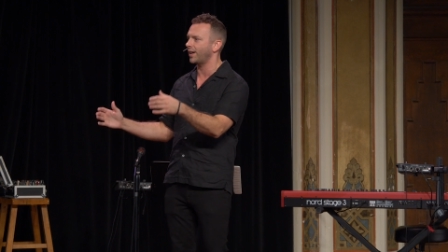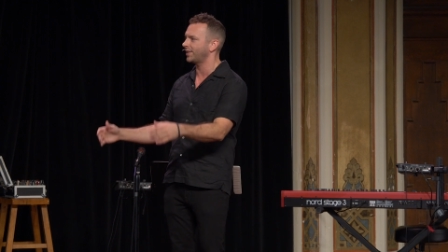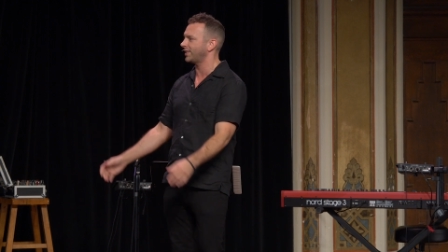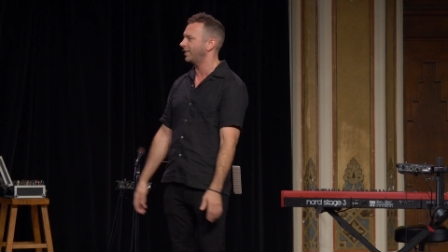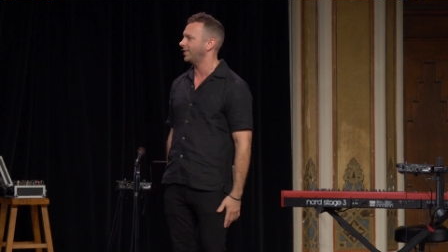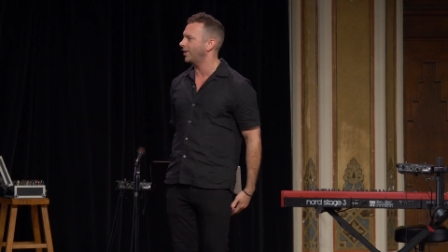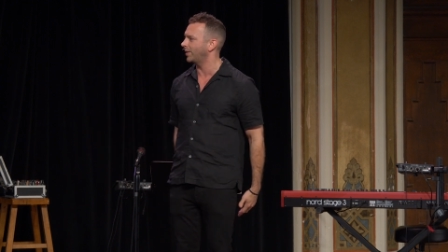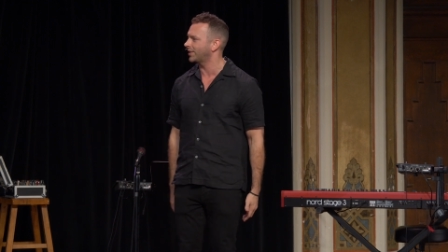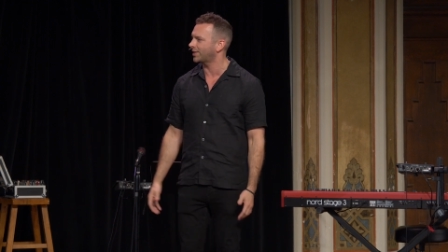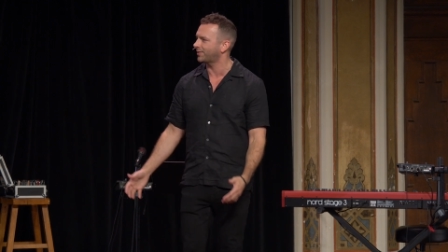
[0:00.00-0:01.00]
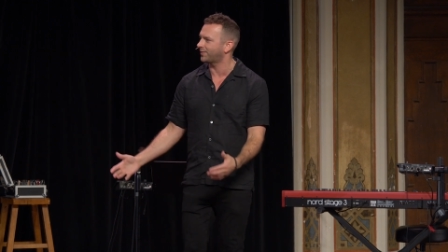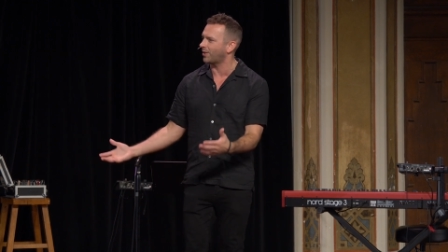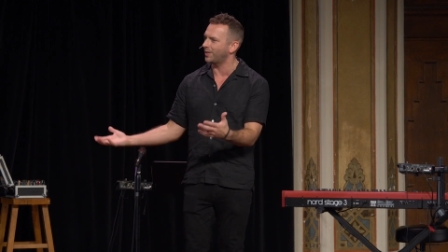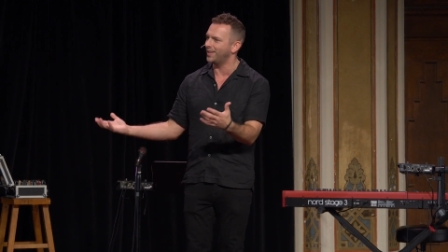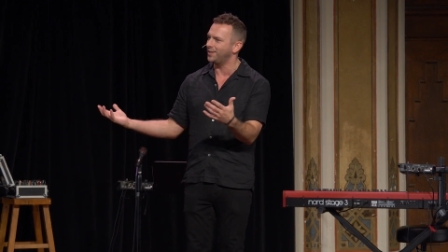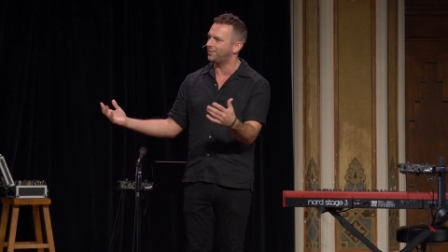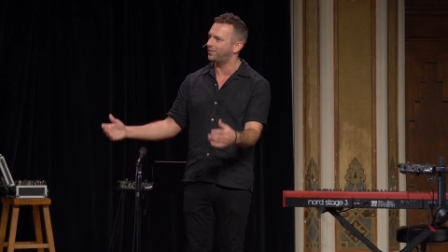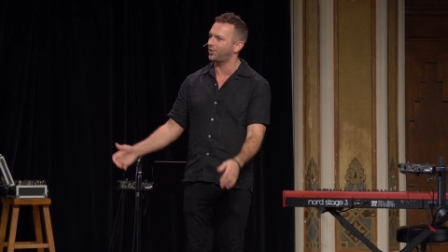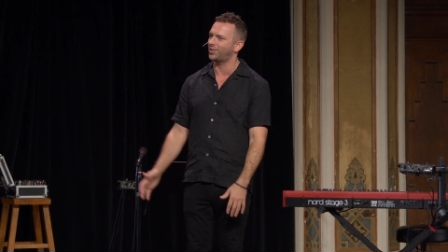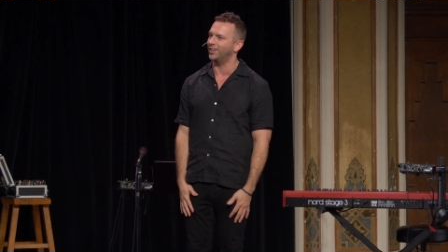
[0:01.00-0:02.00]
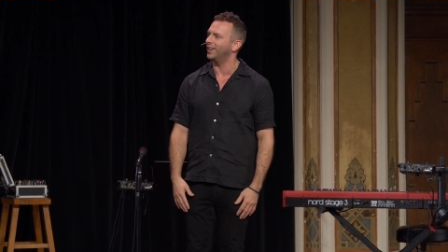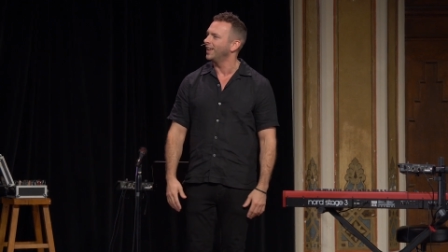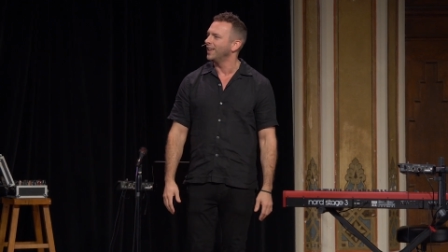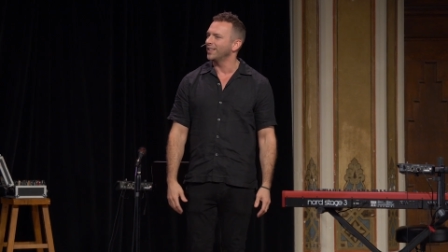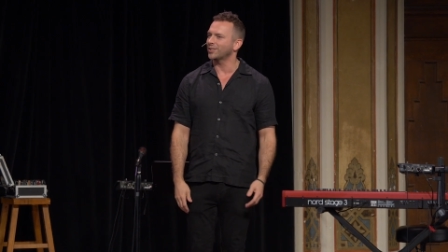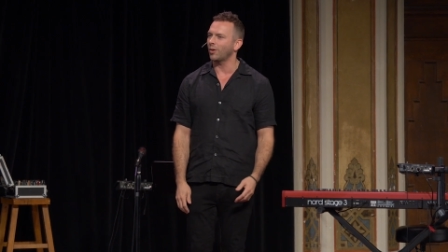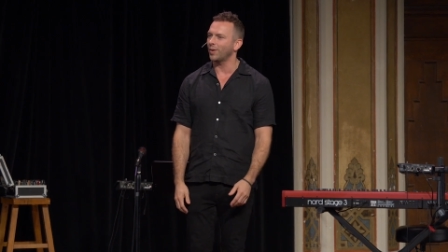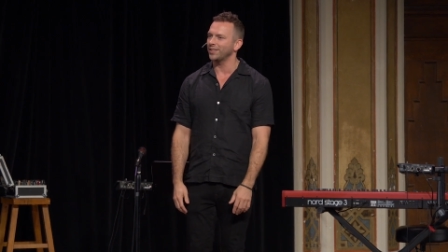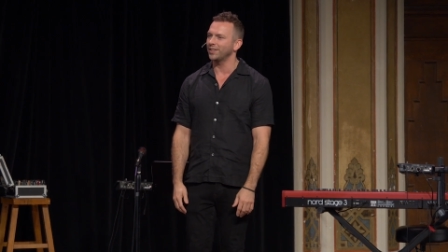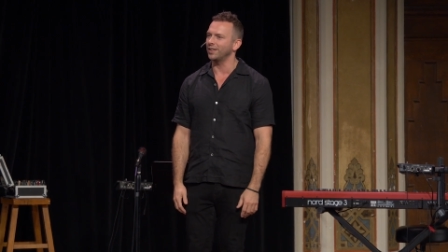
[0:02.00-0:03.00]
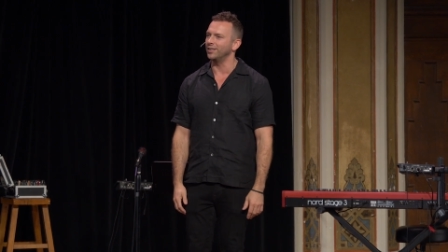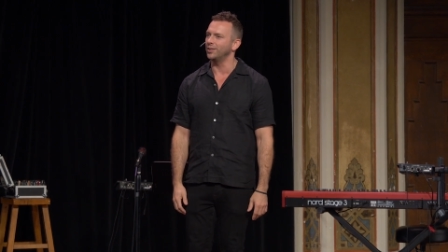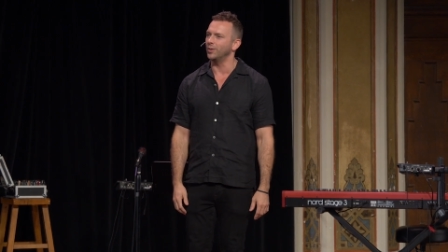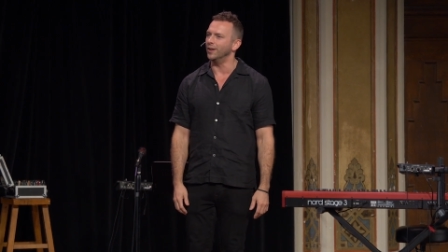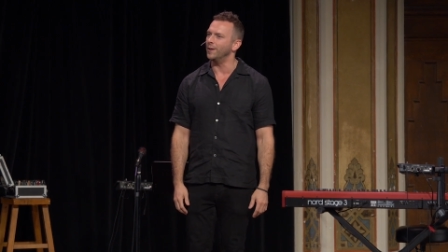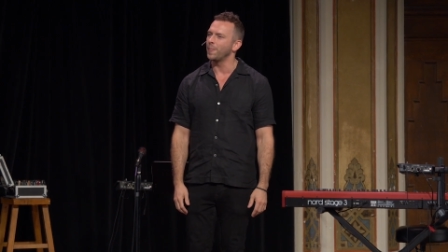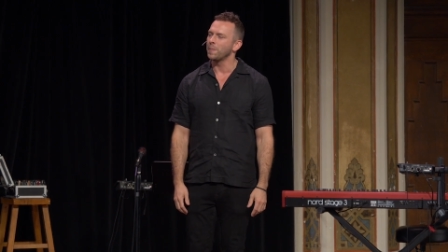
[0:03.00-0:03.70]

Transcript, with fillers: to San Diego, and it just felt inefficient. So I wasn't going to do it.